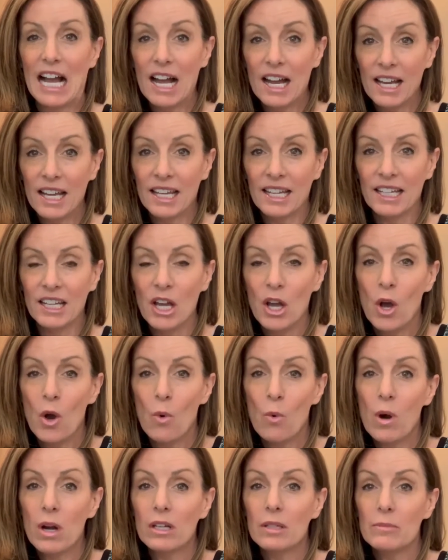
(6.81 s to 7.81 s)
Hi,
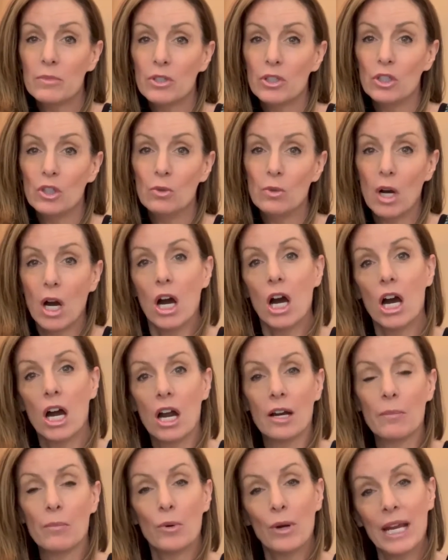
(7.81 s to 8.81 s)
welcome to
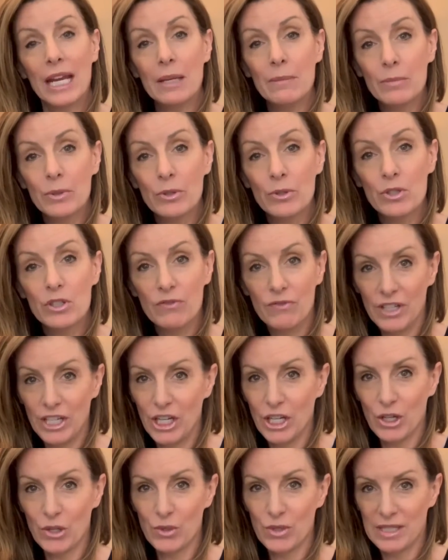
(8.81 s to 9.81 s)
our Brain Boost
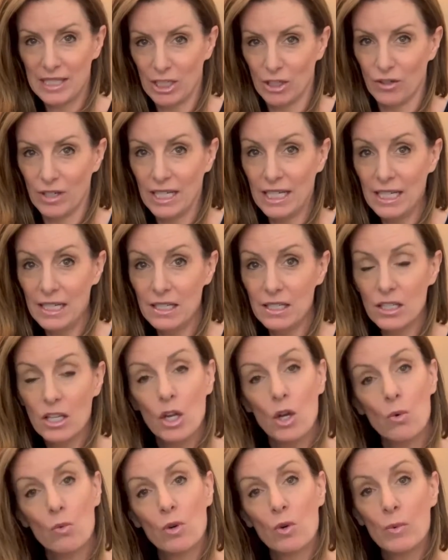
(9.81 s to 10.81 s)
video series,
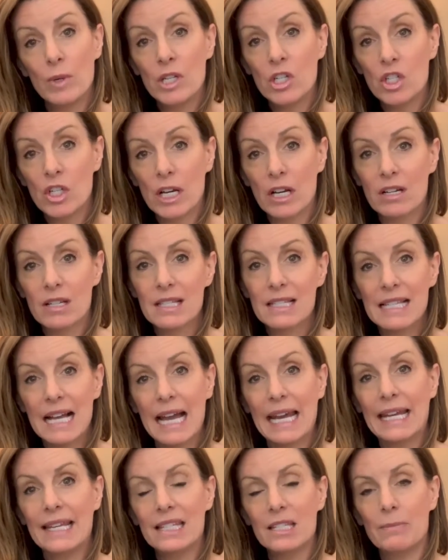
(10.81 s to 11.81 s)
where we share
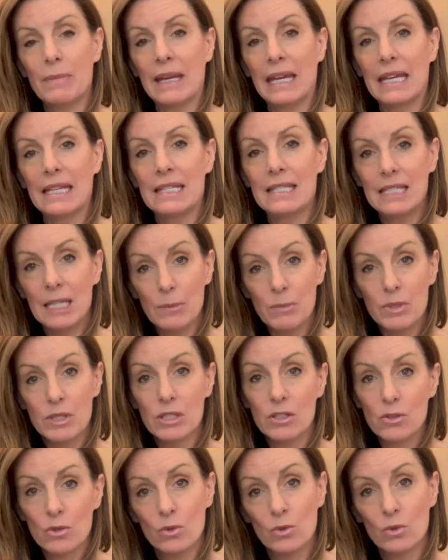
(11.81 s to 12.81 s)
science-based
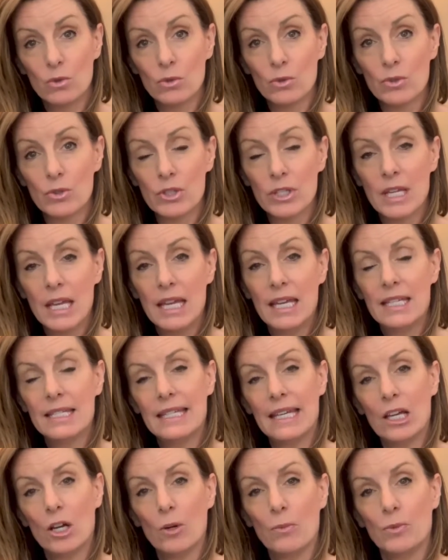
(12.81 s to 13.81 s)
tips and tools
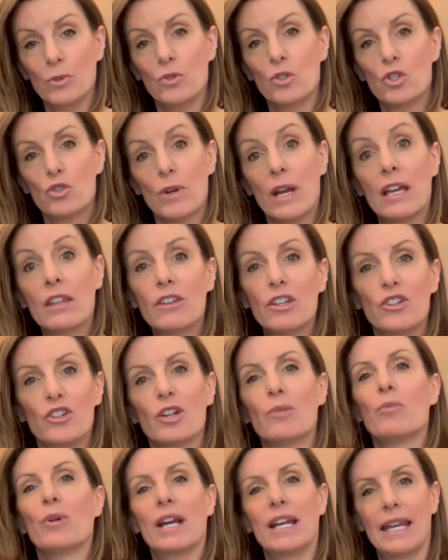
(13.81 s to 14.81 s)
to help you strengthen
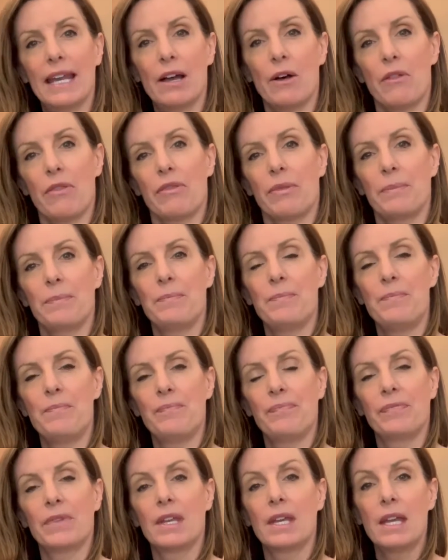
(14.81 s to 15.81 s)
your brain health.
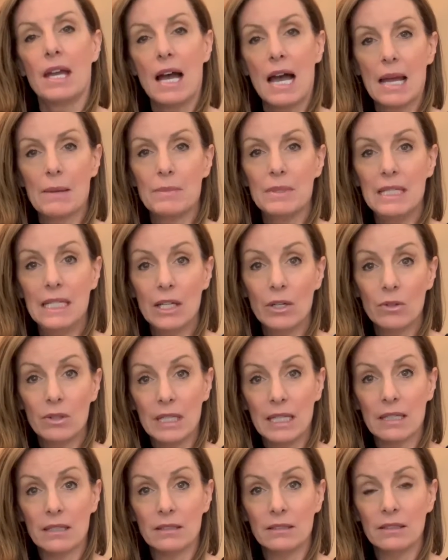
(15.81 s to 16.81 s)
I'm Dee
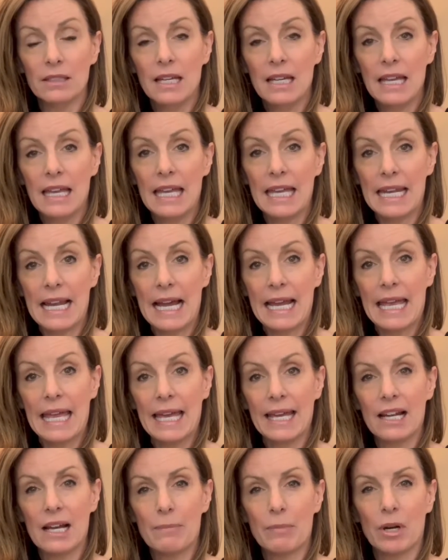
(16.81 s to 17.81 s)
O'Neill, and I
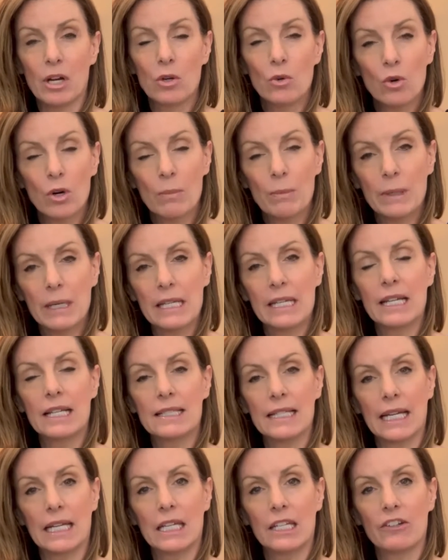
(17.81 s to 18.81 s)
head up our corporate and
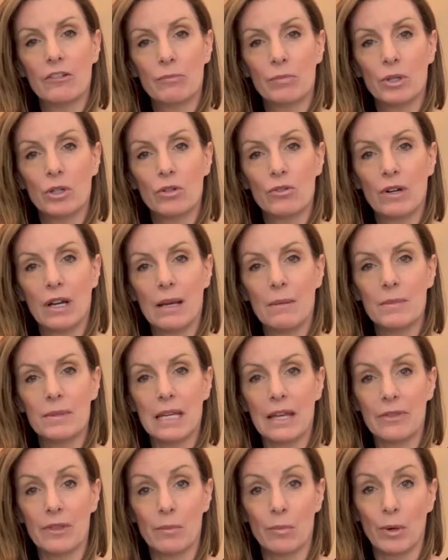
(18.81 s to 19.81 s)
executive
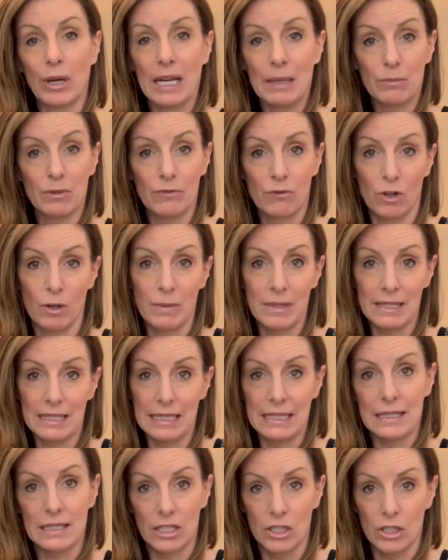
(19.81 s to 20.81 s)
programs at the Brain Performance
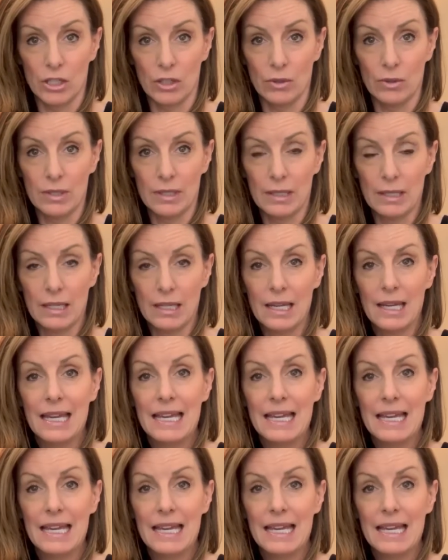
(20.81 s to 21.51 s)
Institute.